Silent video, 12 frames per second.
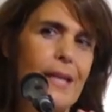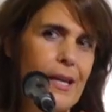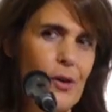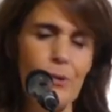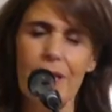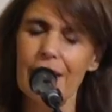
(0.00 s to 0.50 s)
they
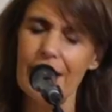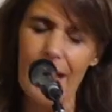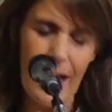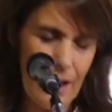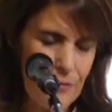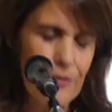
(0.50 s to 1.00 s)
know that
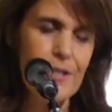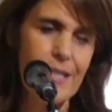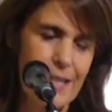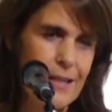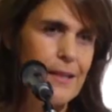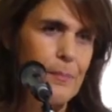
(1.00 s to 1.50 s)
in every
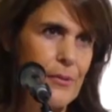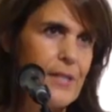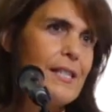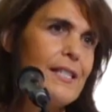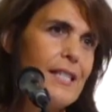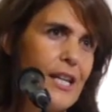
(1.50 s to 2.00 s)
single
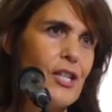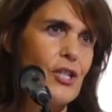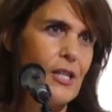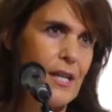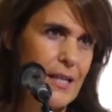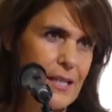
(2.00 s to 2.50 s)

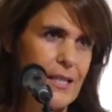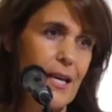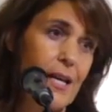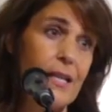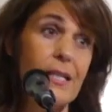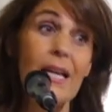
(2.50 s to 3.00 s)
presentation I
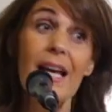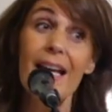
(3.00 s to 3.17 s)
say it.